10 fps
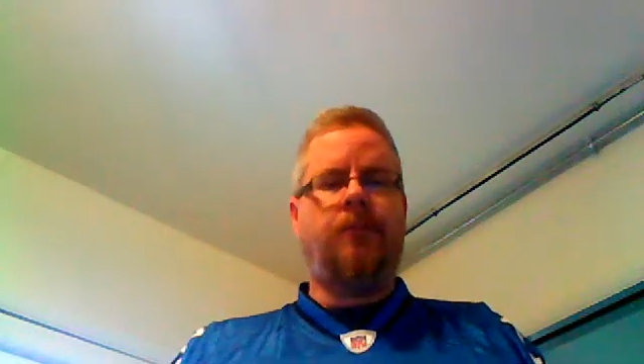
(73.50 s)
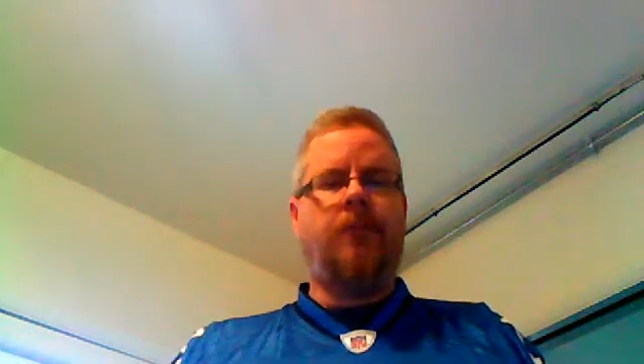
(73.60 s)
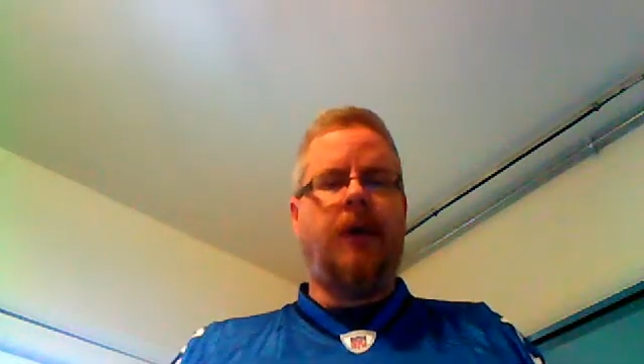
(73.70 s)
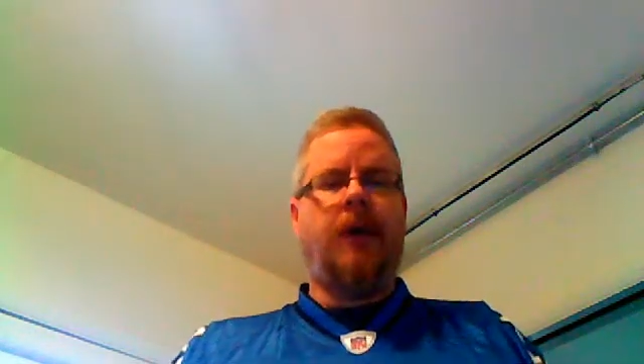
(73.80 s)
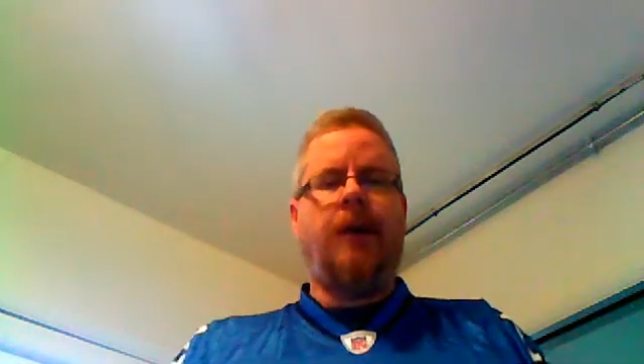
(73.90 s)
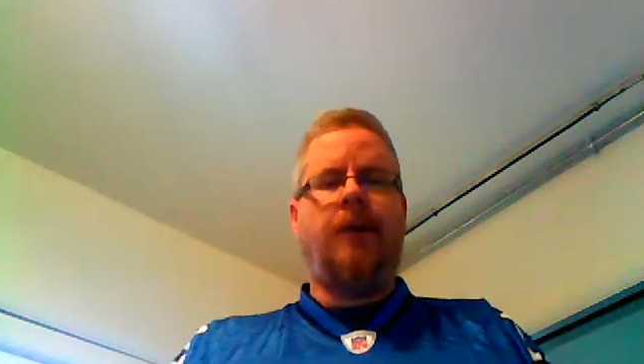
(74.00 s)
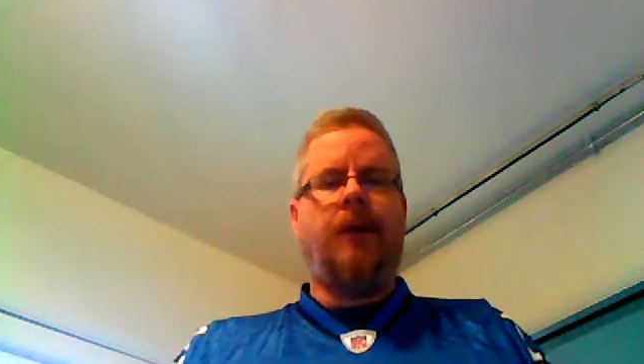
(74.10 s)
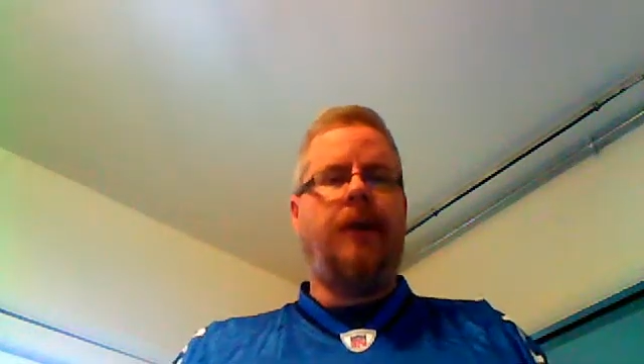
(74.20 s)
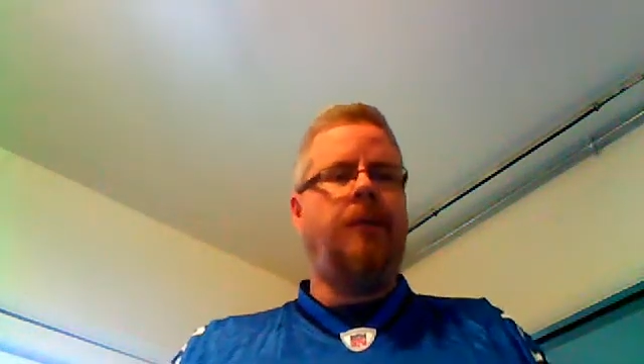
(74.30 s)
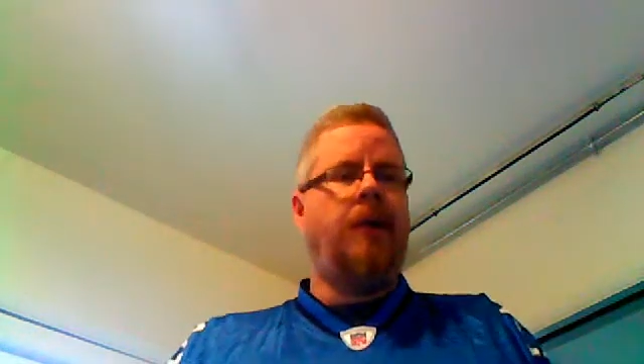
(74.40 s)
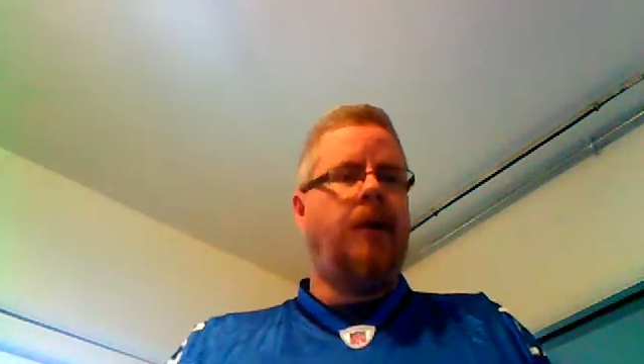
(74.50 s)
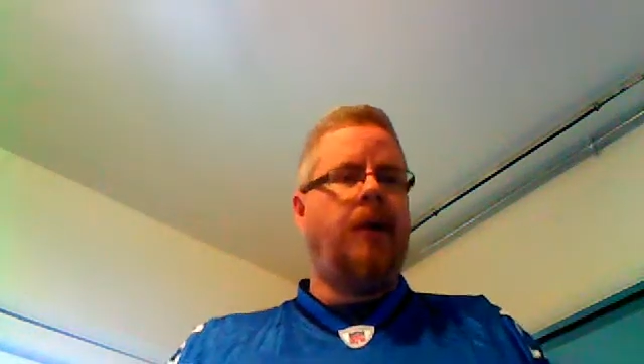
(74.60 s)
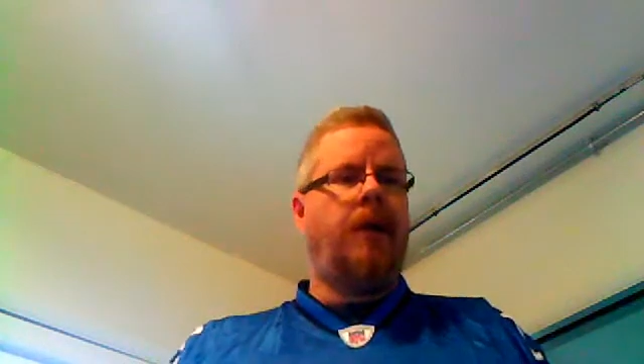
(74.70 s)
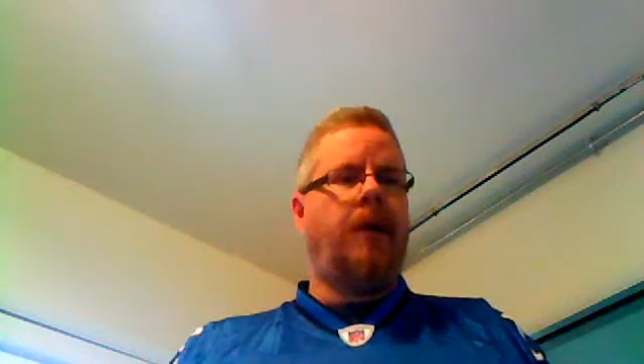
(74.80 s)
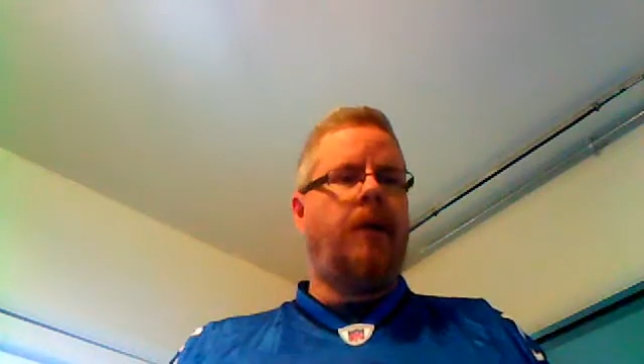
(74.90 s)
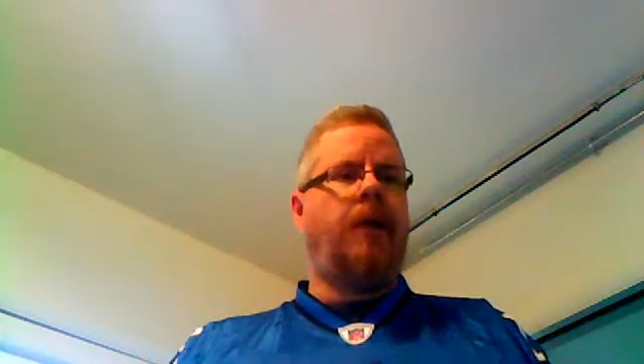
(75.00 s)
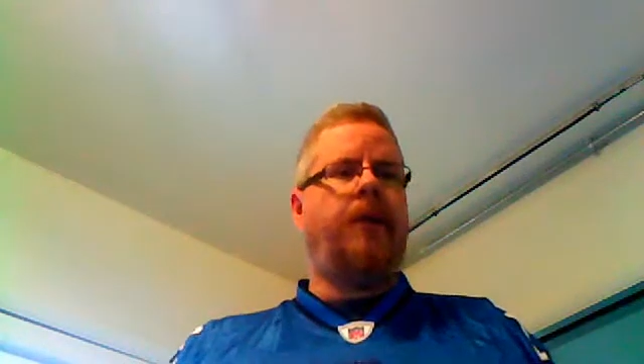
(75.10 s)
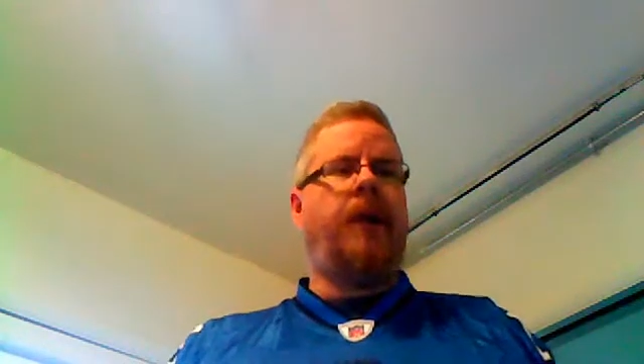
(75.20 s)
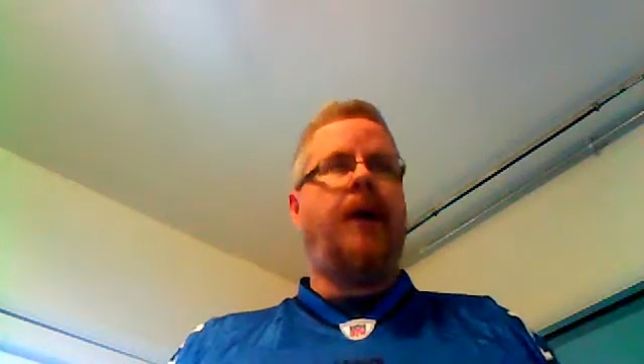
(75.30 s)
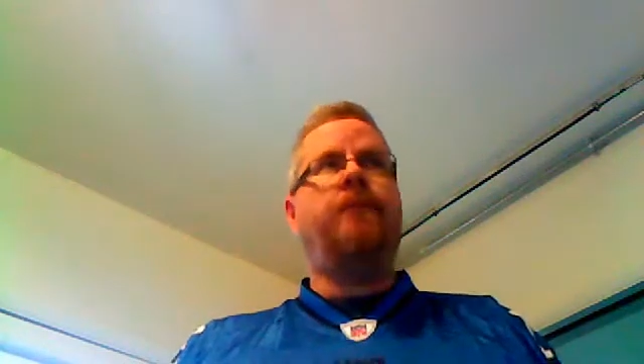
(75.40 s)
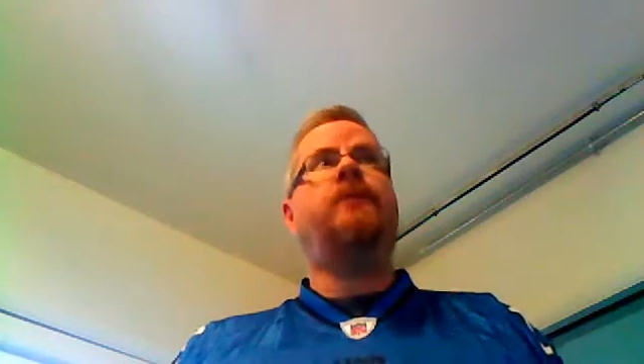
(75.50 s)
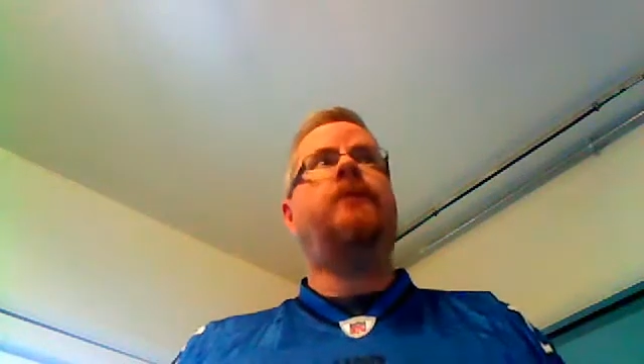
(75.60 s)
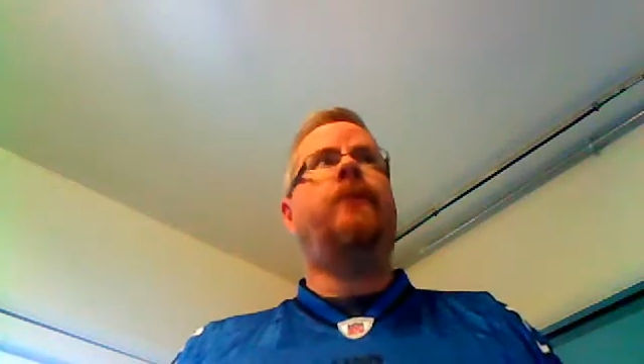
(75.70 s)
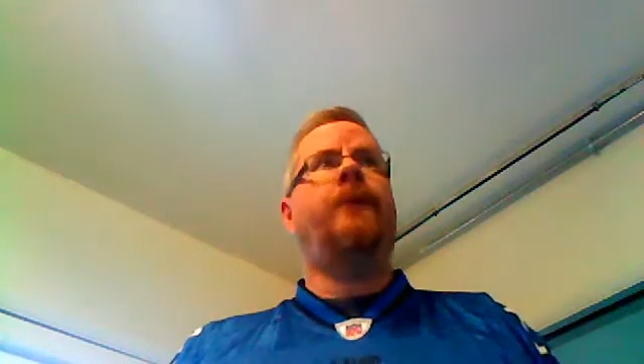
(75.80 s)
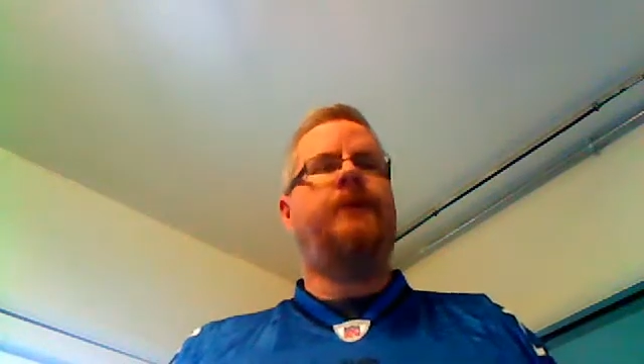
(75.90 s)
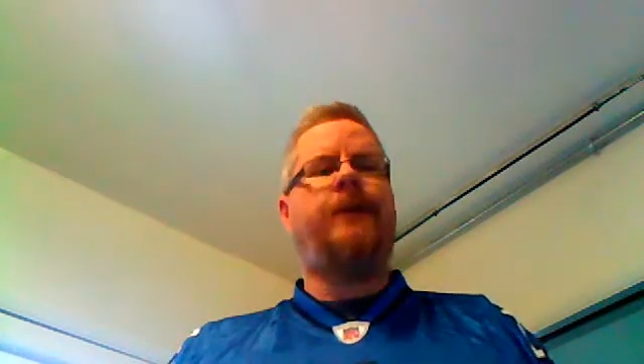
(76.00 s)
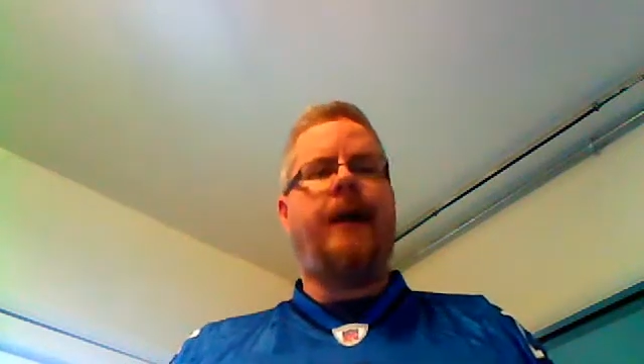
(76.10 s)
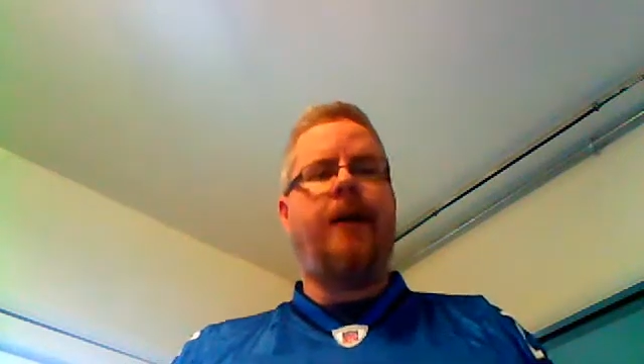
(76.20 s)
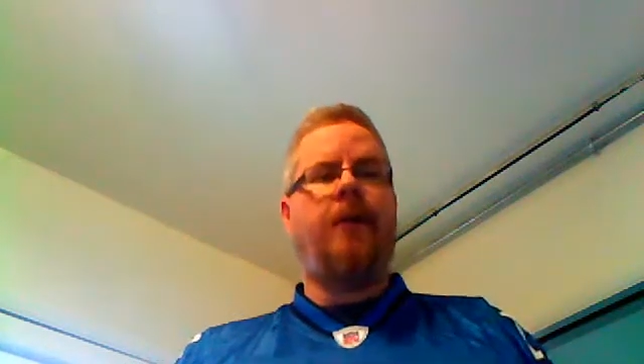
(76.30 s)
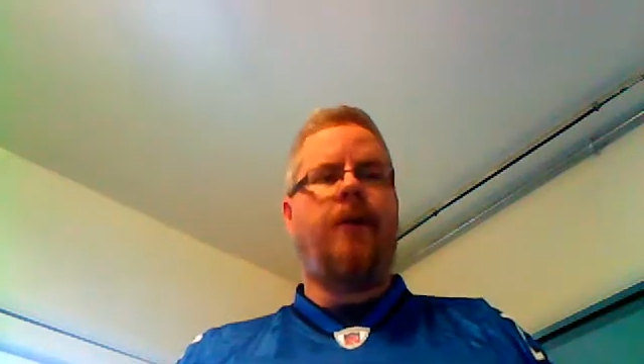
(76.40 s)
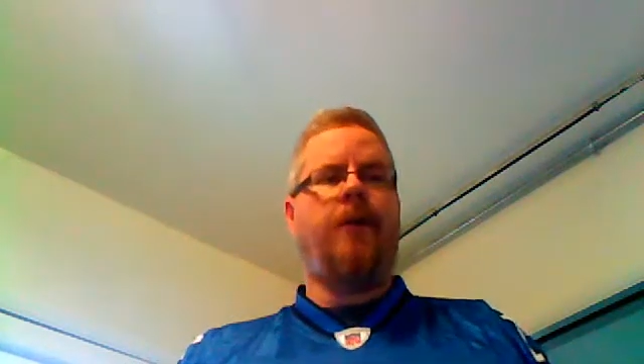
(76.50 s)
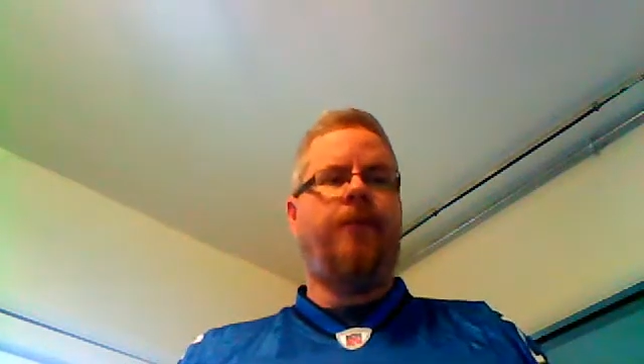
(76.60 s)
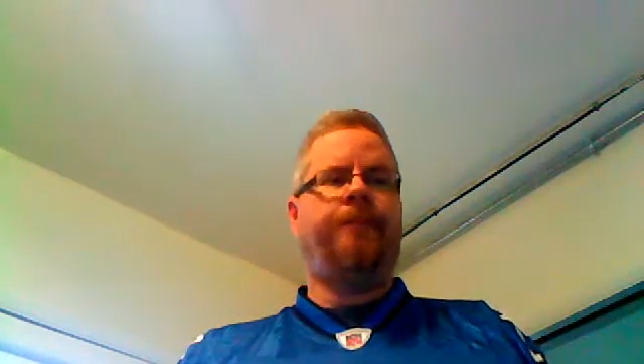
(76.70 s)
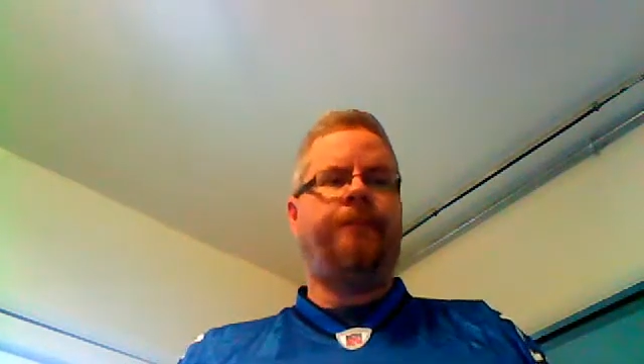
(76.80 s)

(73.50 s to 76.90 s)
Italy, the game was known as calico.